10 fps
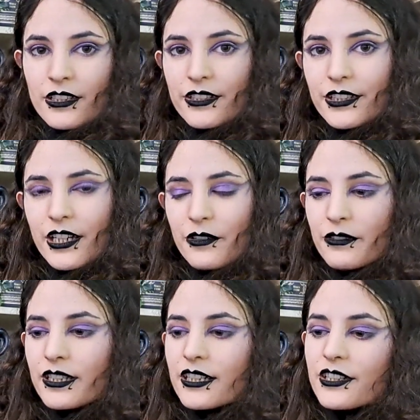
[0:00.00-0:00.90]
Now
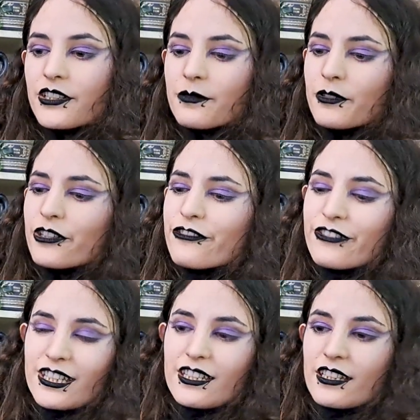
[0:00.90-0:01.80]
it's more of
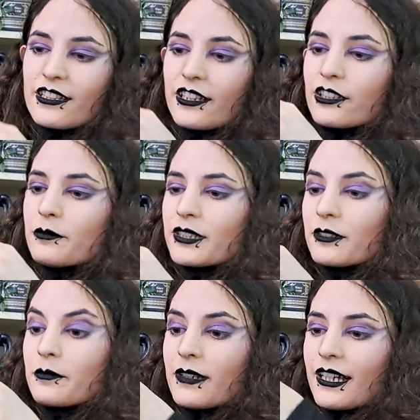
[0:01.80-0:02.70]
a statement
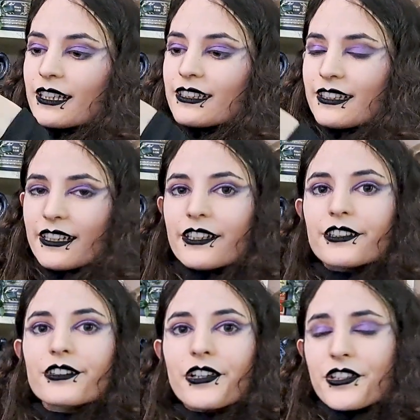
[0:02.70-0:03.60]
bag and
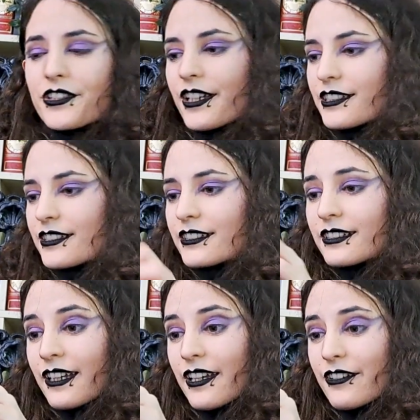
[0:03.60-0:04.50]
it doesn't
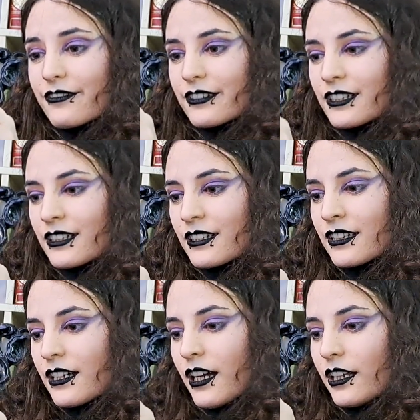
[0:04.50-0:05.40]
have
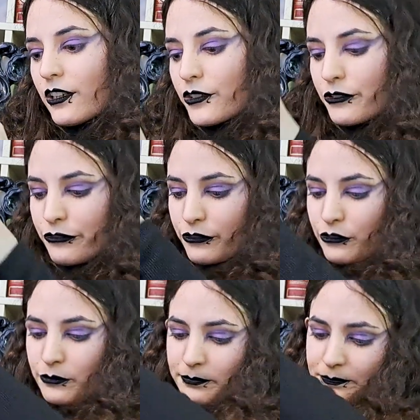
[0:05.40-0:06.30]
a lot of
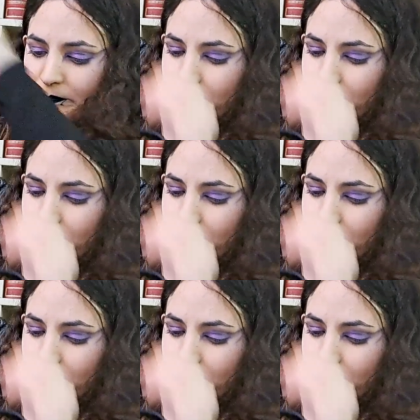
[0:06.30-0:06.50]
room,